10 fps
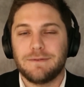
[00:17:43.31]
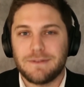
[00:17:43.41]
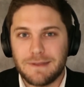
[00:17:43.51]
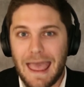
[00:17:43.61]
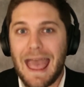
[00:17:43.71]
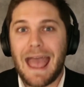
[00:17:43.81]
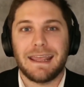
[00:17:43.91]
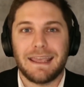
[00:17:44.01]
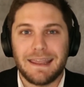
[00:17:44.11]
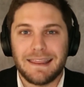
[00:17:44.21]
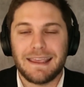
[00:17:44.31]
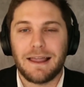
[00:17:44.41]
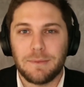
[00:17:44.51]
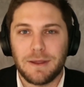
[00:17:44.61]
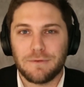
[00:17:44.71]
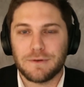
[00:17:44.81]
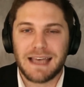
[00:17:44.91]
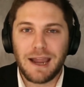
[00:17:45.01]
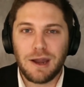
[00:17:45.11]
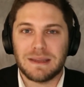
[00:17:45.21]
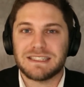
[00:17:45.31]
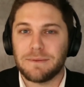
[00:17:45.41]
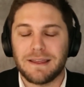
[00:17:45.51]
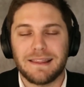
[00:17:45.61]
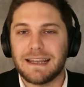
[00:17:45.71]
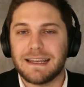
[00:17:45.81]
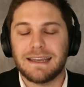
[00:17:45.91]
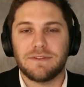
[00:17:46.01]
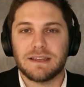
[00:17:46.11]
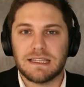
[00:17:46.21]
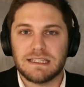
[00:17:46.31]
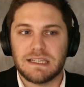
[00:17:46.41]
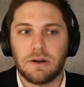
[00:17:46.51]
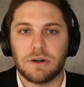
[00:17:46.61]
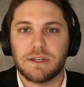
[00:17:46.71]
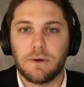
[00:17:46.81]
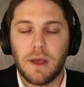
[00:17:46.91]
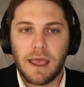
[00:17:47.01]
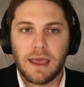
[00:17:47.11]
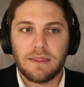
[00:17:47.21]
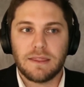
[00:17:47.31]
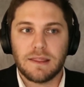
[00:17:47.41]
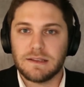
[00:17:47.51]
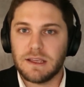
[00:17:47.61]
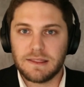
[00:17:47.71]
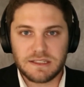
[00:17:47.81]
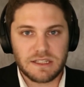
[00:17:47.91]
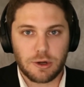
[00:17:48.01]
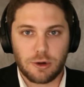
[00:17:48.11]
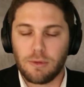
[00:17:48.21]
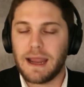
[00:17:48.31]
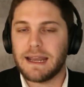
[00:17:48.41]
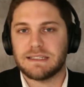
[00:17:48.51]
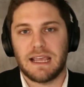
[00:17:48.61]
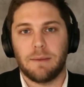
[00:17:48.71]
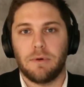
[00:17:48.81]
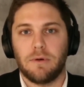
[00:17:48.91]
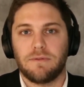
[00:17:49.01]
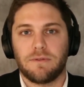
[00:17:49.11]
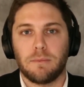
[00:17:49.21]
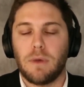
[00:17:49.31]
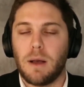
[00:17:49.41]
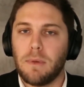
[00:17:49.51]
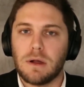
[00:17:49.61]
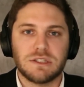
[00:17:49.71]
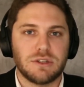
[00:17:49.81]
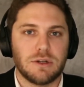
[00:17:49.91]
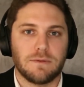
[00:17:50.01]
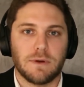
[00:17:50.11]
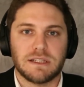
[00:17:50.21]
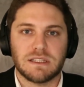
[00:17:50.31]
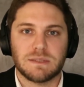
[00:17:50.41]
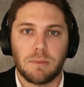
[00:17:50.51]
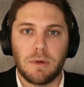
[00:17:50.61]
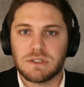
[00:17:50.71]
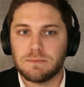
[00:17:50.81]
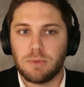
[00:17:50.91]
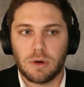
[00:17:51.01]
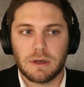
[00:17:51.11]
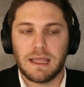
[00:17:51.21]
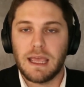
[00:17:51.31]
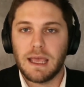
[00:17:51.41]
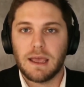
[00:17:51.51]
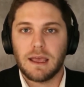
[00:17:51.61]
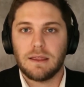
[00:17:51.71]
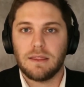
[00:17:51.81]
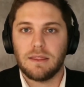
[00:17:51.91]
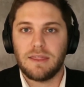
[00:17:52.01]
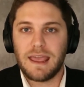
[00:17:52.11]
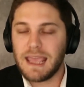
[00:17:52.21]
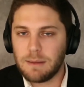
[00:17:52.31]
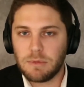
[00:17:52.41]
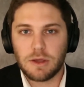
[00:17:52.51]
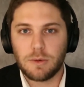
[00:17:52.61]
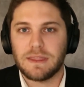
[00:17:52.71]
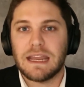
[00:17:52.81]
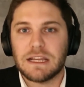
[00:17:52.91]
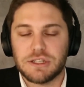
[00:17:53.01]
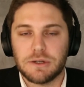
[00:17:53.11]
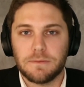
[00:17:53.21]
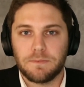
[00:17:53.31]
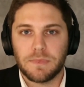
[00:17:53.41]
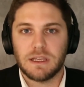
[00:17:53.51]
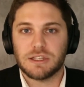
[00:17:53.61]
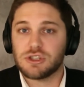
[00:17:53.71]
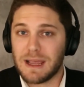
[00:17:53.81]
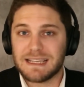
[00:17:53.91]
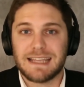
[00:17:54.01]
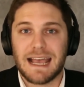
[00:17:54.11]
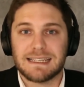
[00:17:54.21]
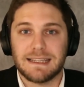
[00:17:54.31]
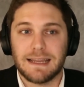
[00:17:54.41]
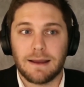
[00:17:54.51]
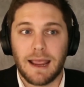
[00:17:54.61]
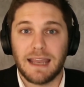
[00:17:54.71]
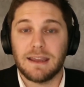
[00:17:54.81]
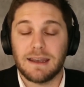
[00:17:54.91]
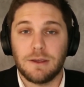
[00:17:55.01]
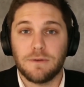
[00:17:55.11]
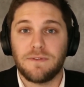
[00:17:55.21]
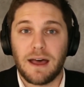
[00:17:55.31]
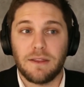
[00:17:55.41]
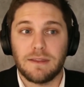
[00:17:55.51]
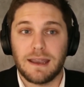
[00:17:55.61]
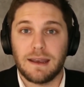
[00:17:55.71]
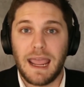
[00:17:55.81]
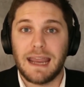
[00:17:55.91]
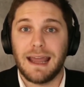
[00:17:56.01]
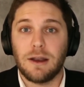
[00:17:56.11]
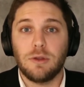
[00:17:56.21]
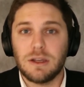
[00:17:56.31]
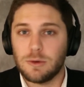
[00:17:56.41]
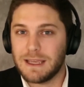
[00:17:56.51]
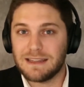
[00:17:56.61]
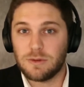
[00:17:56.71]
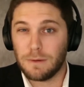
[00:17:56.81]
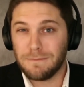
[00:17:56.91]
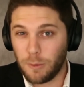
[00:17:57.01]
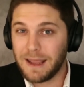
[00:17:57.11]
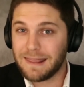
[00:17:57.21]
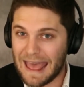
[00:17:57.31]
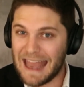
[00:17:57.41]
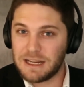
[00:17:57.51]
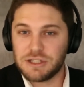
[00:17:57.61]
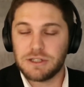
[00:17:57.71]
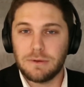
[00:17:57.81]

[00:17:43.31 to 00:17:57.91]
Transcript: adding in the element of retirement, something they didn't even consider. So this is a great example for a multitude of reasons, but most importantly, they came to you with an issue. You stress tested it and you found that, hey, not only do we get to avoid that issue,